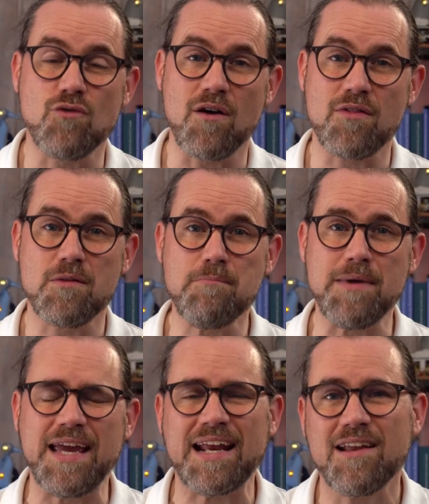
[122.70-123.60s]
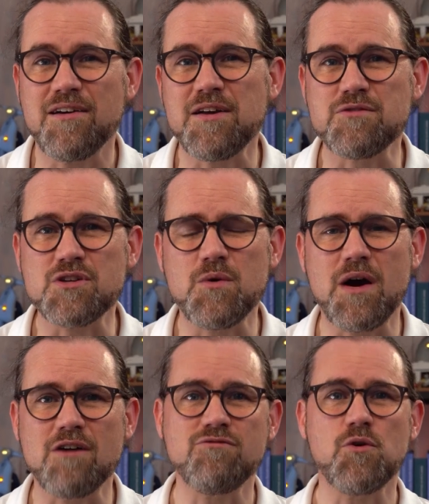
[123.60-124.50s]
rather than being live, so
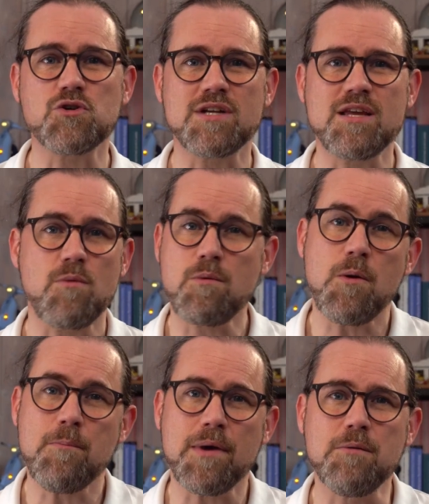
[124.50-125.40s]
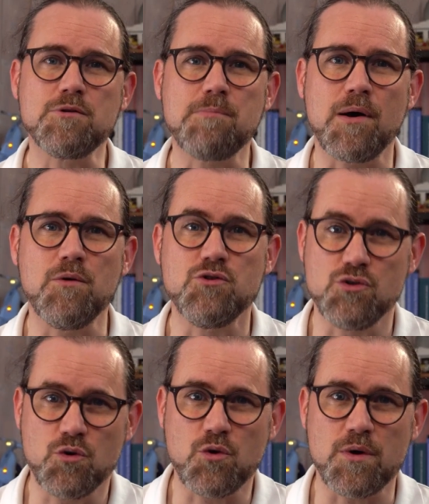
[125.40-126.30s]
unfortunately we won't be able to pose
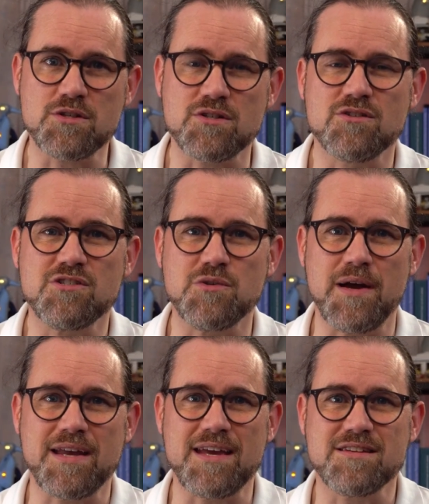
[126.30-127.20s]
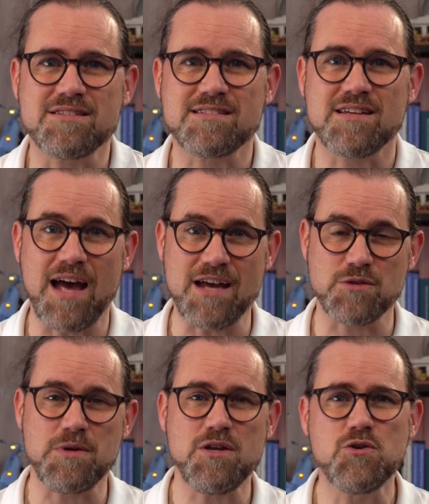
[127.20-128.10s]
your questions to our guests as
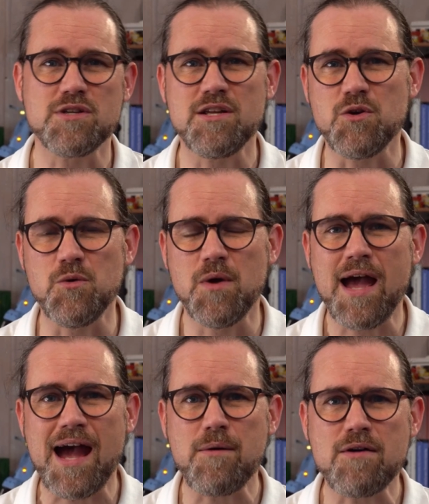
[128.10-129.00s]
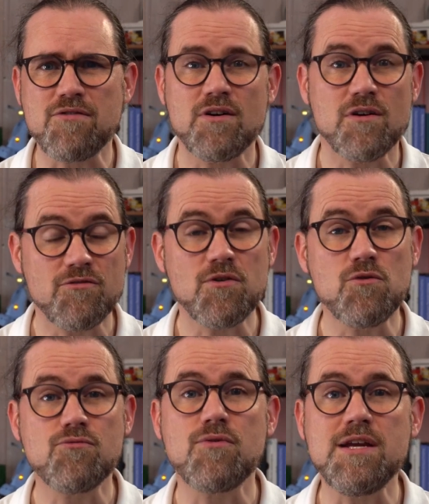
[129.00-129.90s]
we usually do. However, feel
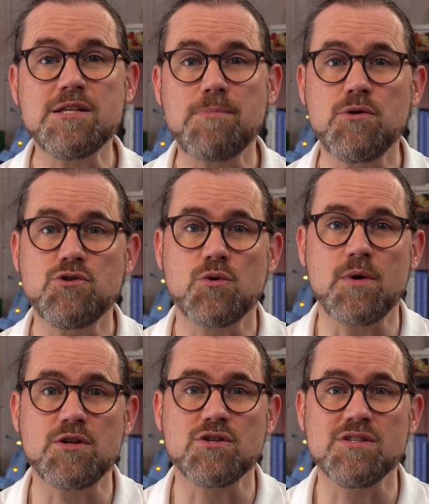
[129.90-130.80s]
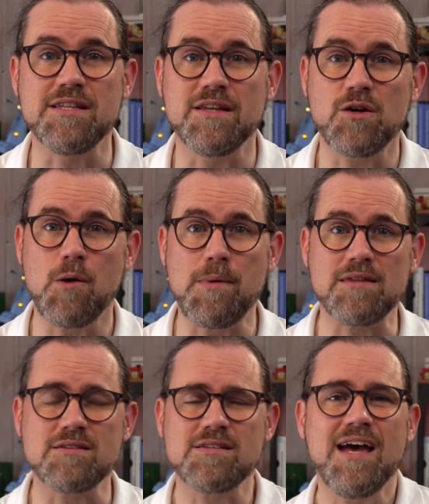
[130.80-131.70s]
free to post your questions in the
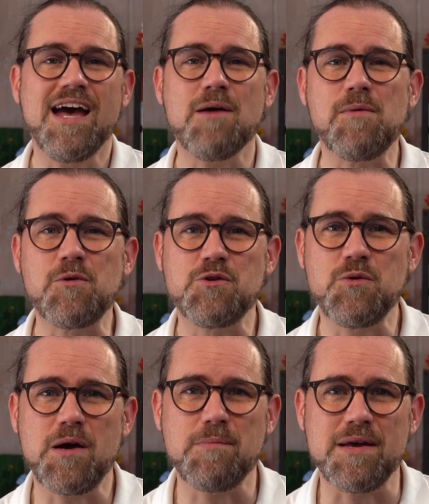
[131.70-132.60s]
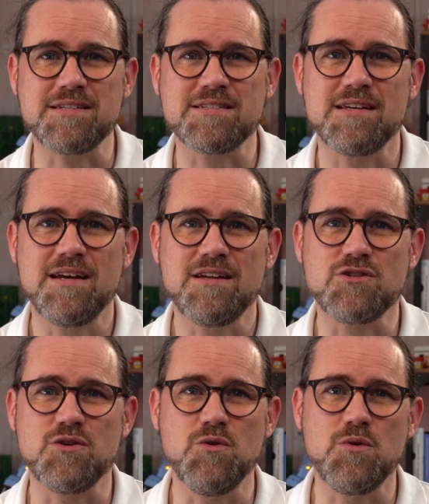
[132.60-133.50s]
comments and we'll do our best
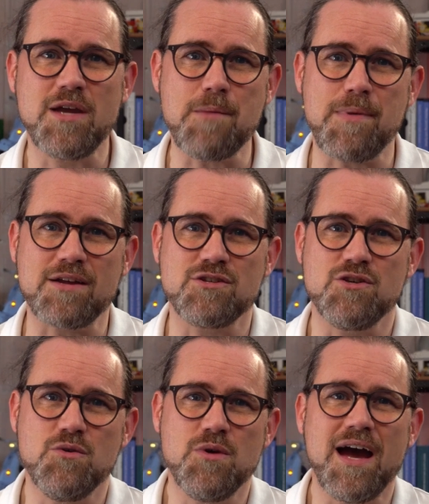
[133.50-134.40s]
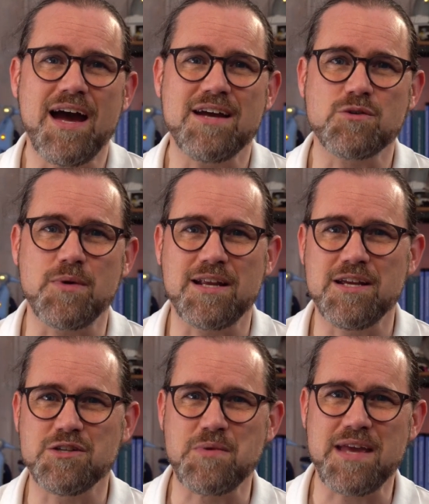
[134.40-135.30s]
to get back to you as quickly
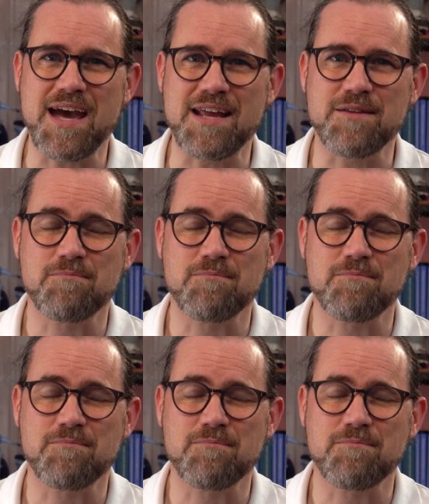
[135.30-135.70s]
as we can.